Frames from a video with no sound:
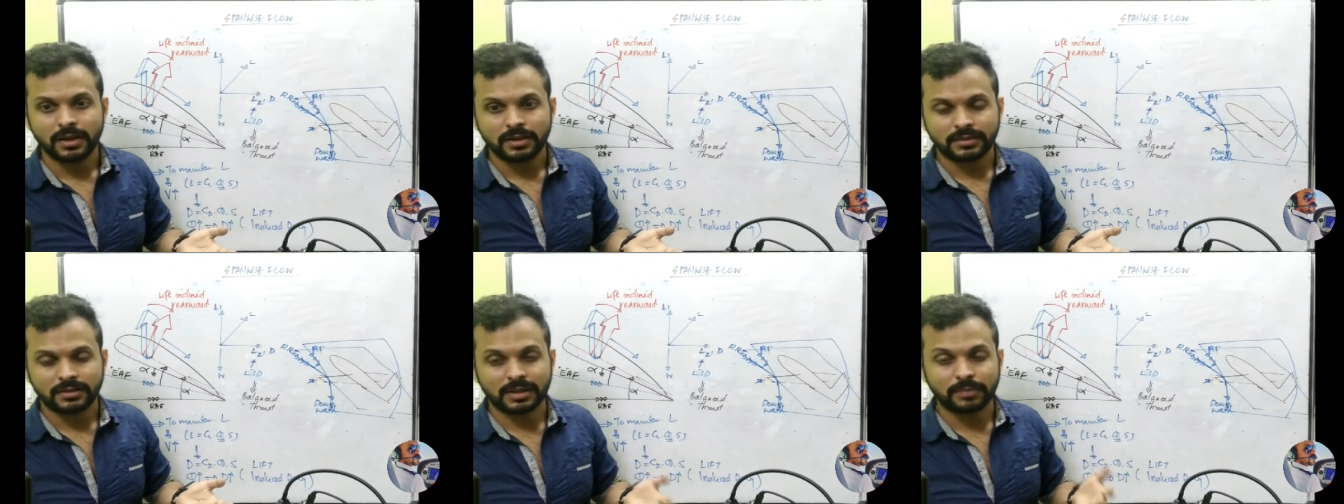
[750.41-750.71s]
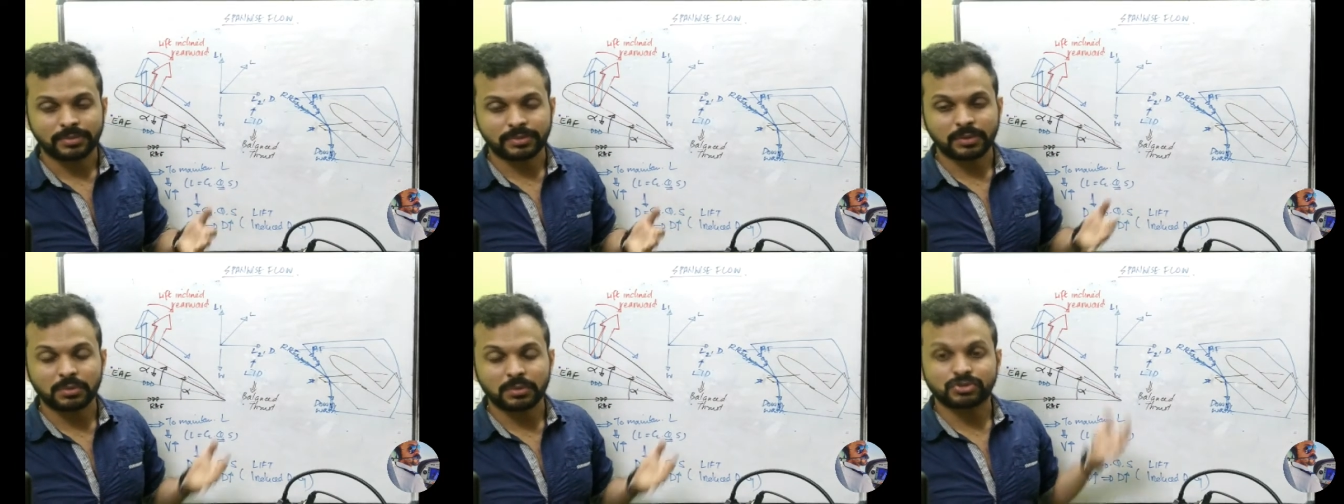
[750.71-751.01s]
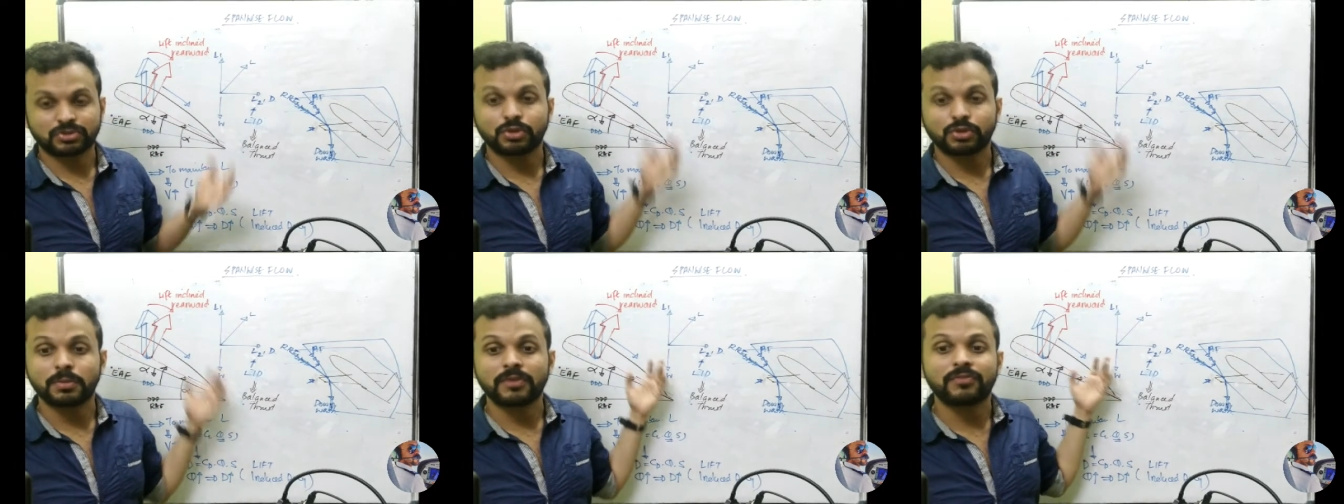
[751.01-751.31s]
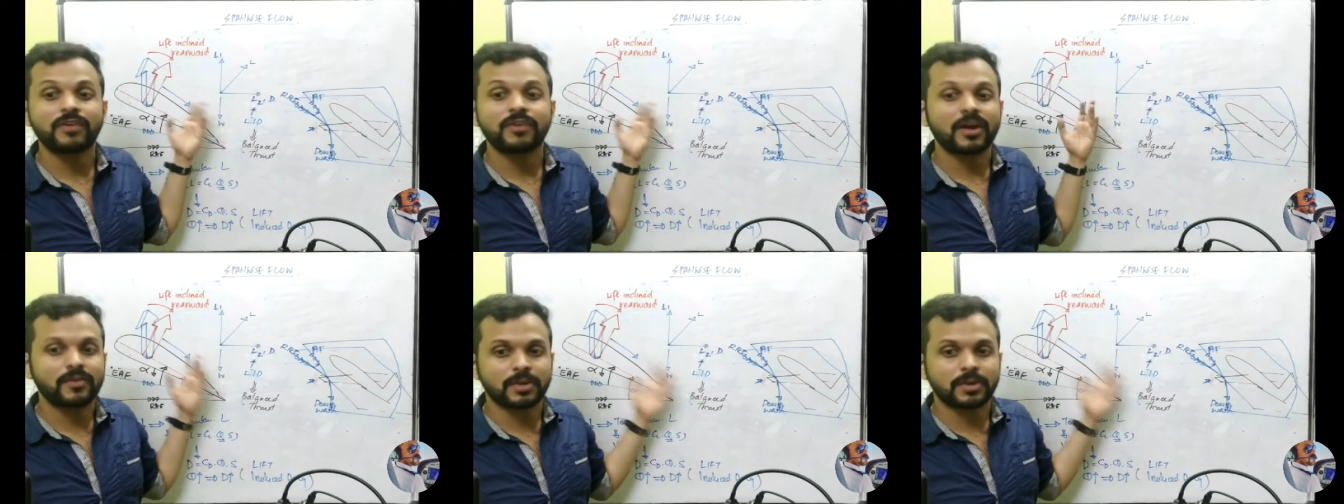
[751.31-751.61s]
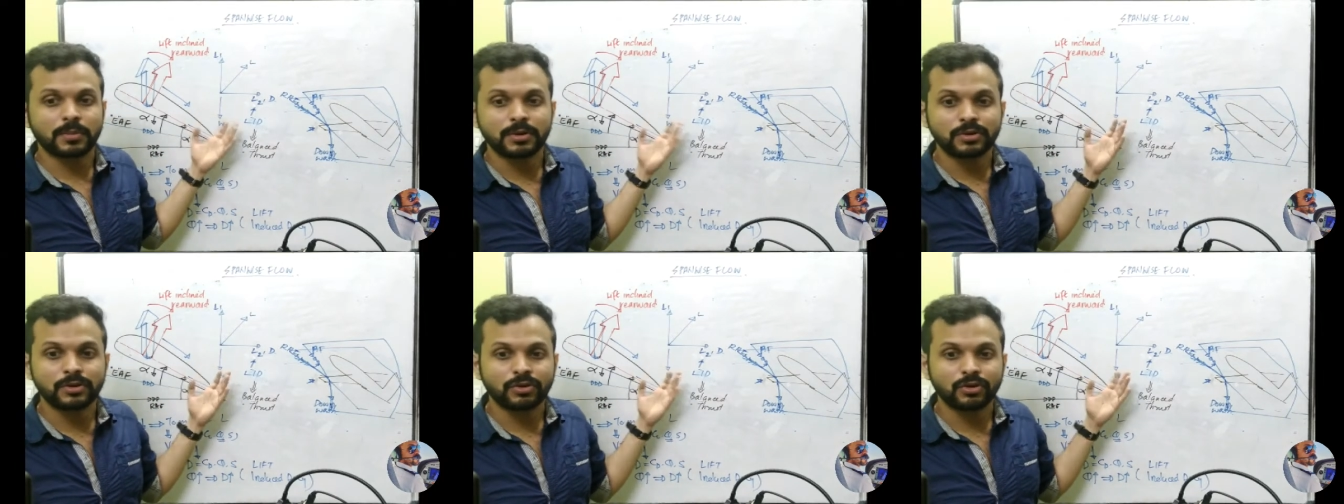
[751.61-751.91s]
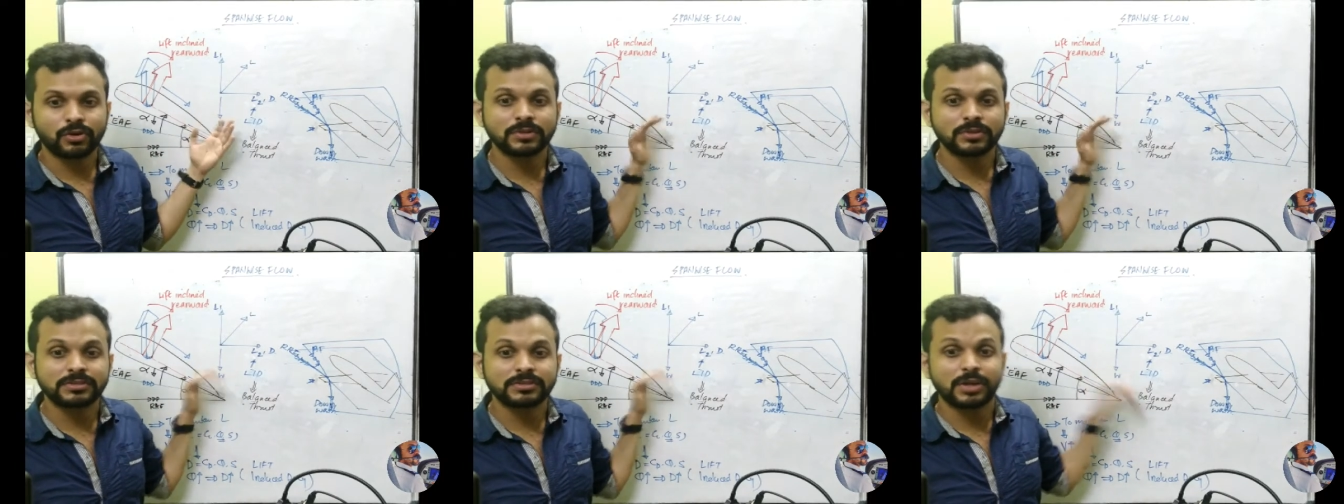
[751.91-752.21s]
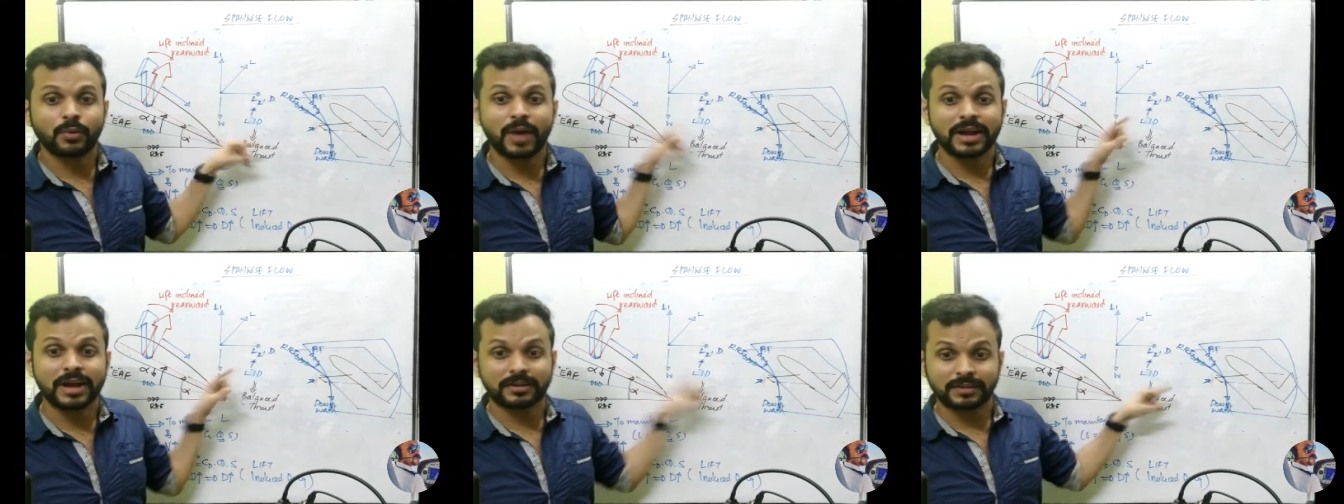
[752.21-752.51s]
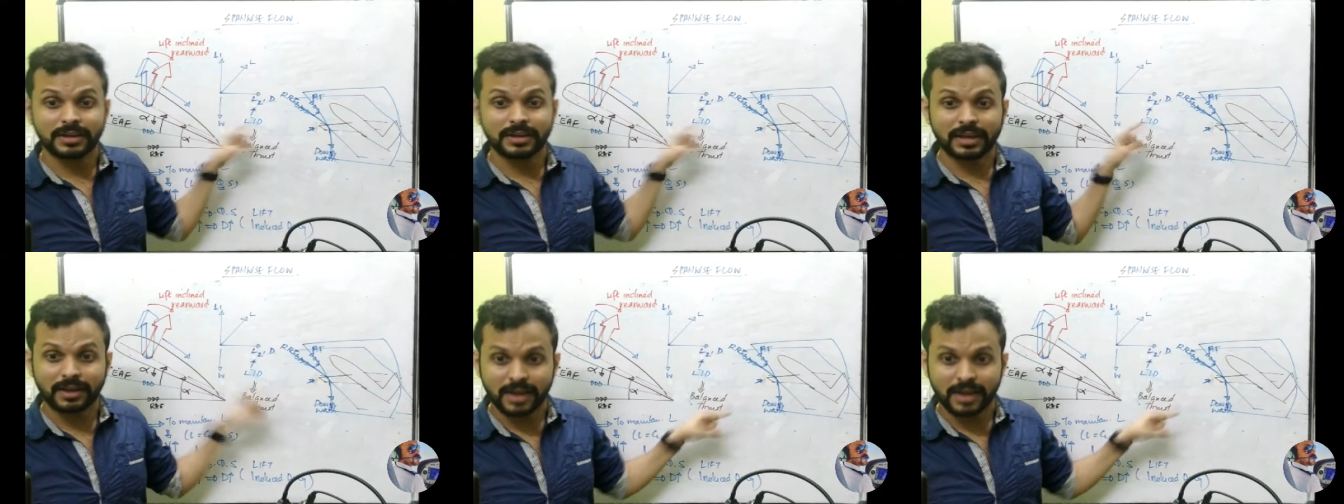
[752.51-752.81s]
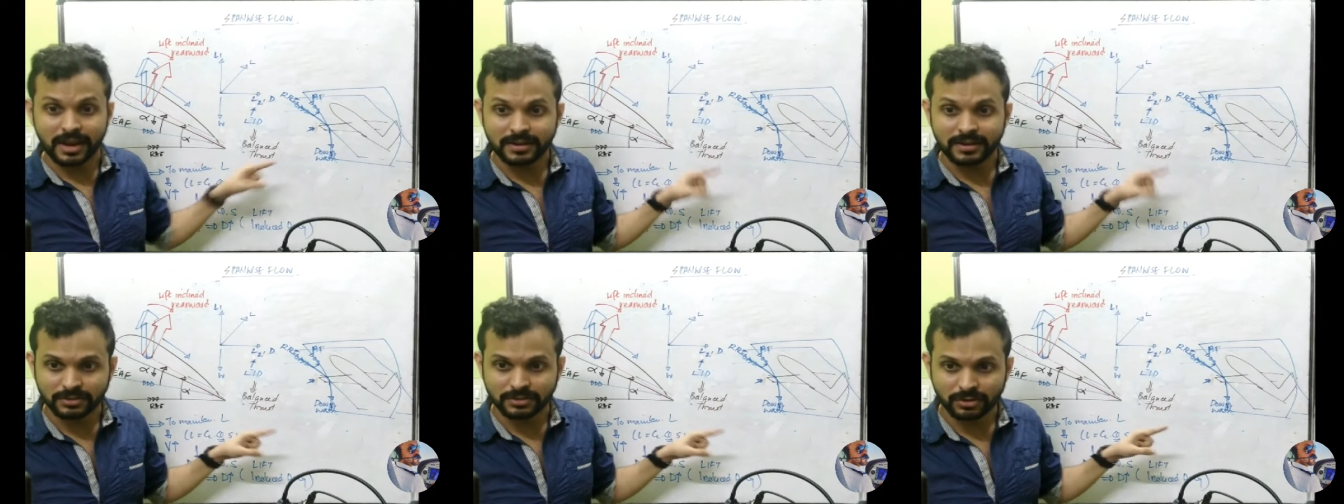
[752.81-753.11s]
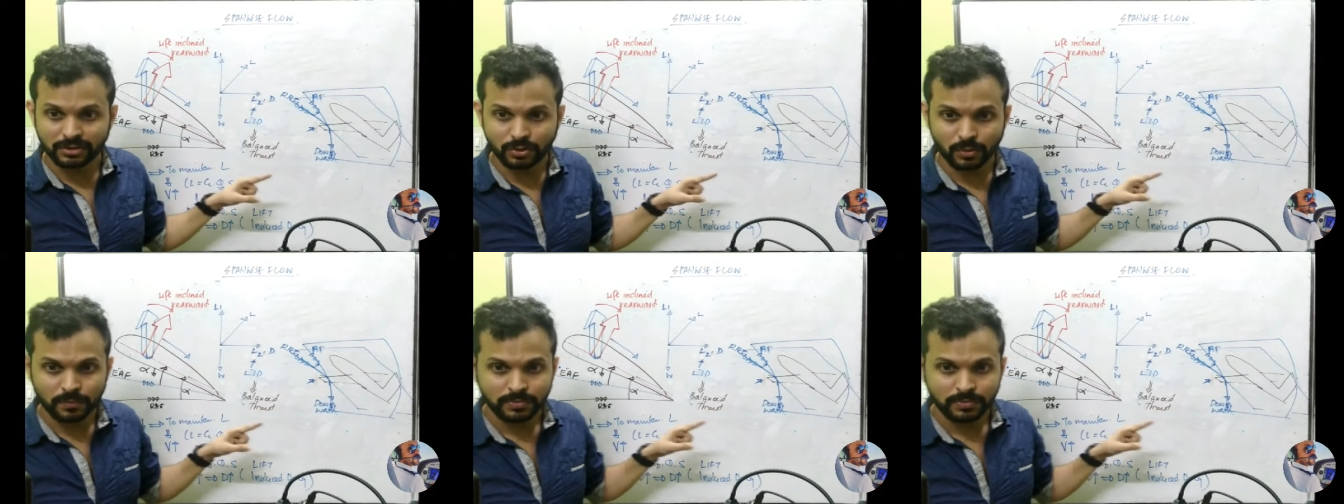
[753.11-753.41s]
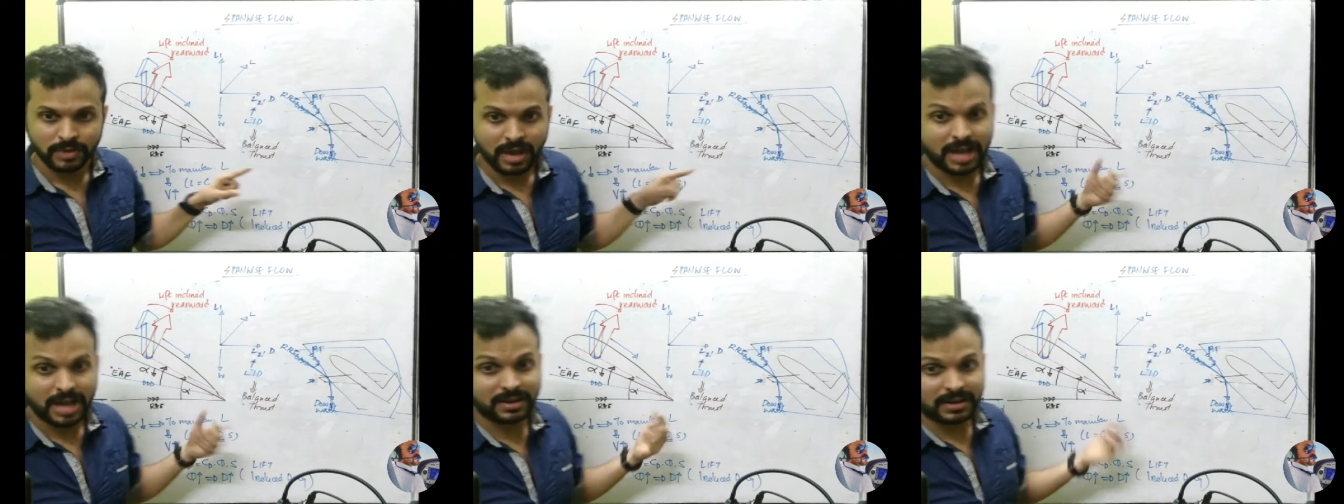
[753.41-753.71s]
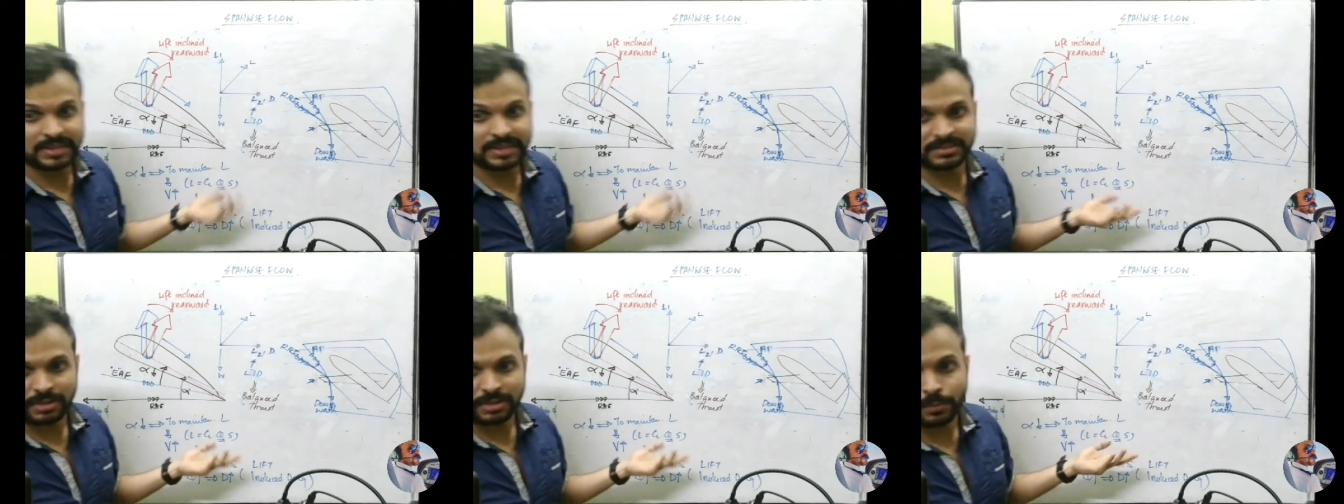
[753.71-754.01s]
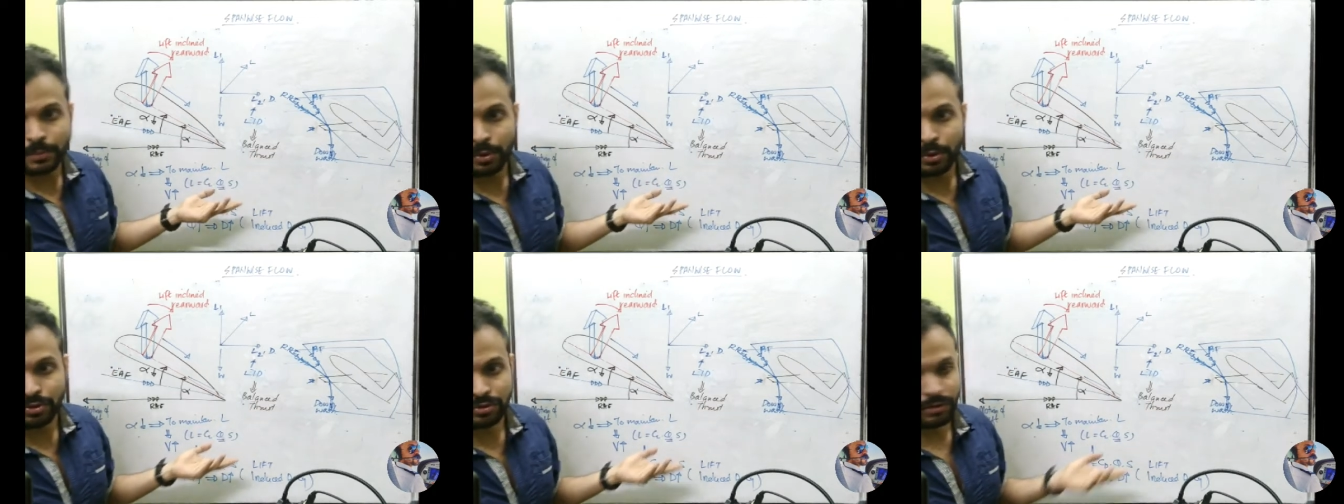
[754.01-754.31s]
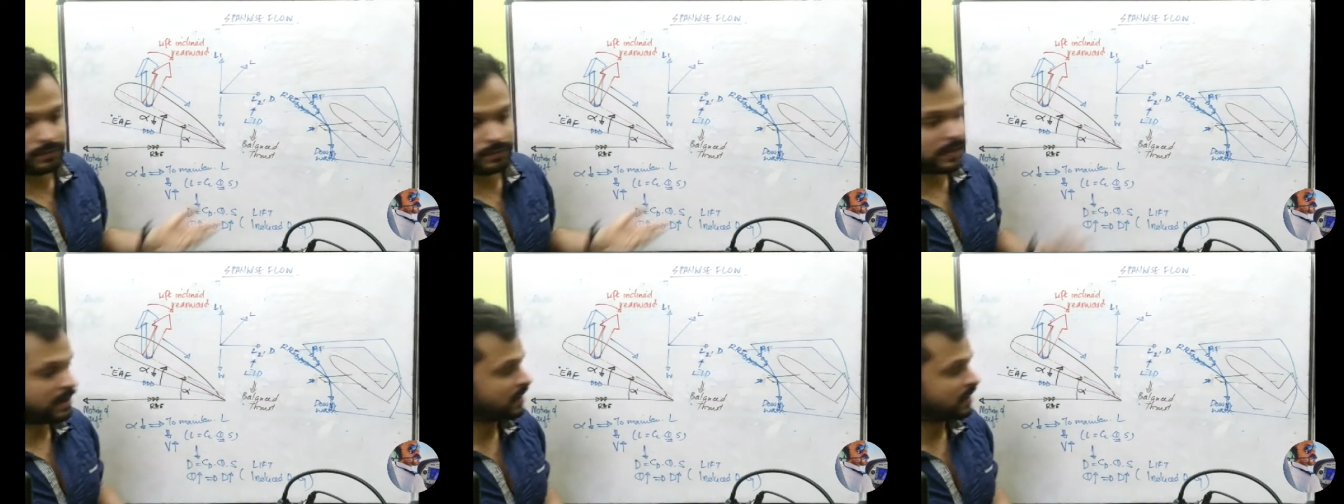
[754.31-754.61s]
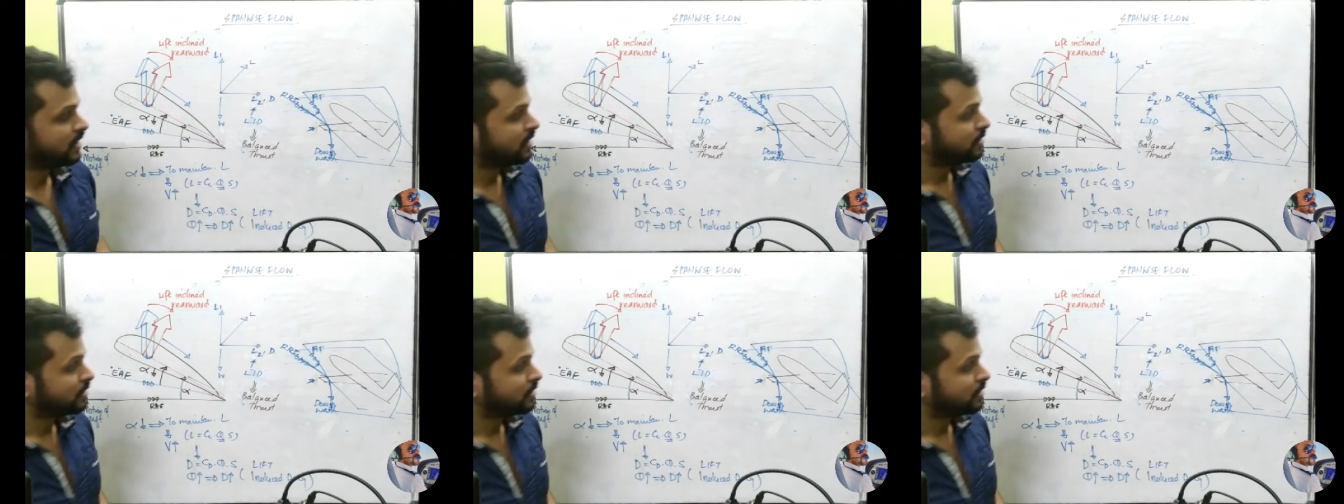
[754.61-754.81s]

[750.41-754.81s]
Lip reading: Something which should be favorable to you is now acting against you, at least a portion of that.